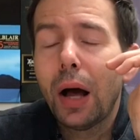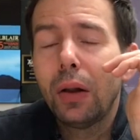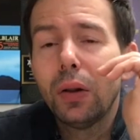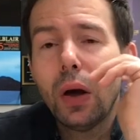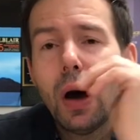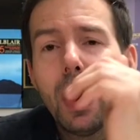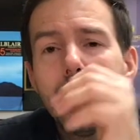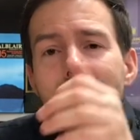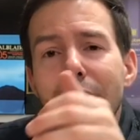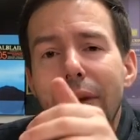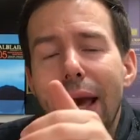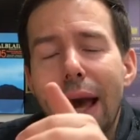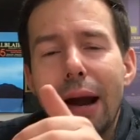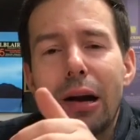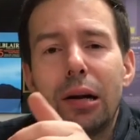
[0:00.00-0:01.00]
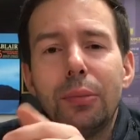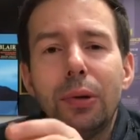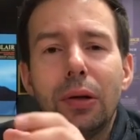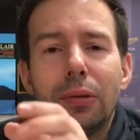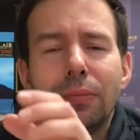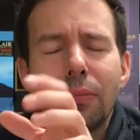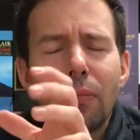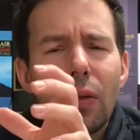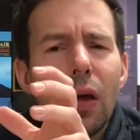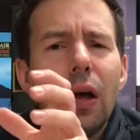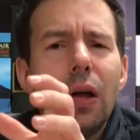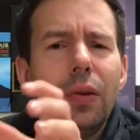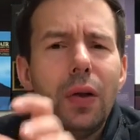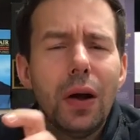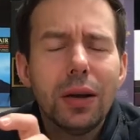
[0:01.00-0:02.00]
A lot of caramel.
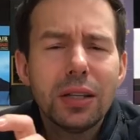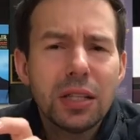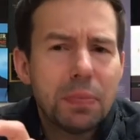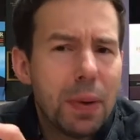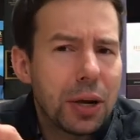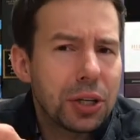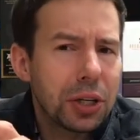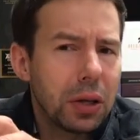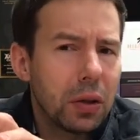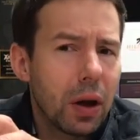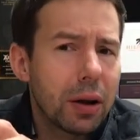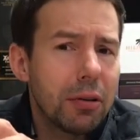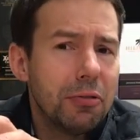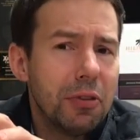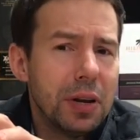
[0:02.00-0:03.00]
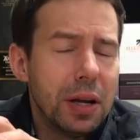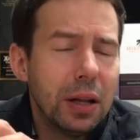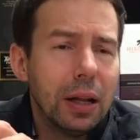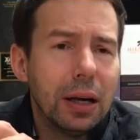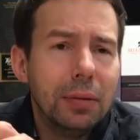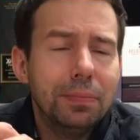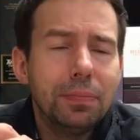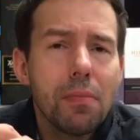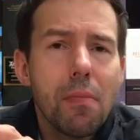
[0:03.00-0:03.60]
Not especially a lot of vanilla.